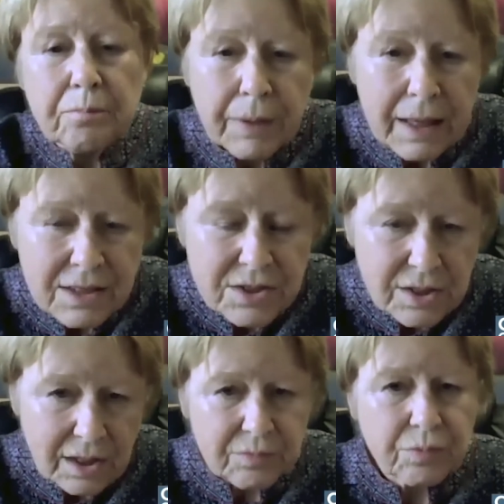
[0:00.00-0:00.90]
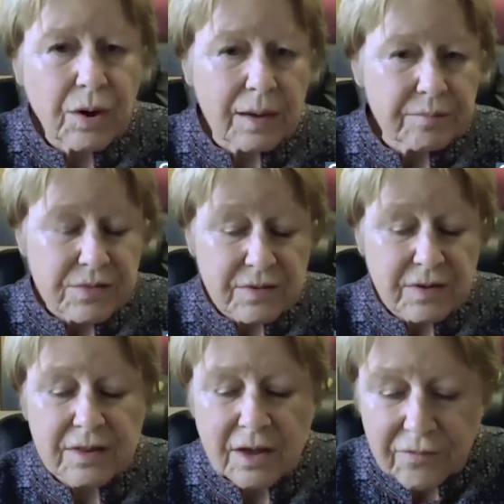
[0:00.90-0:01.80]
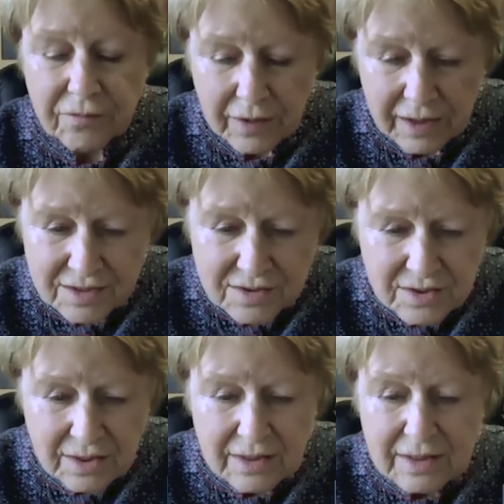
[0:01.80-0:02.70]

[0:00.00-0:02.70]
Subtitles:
basic problems that they face,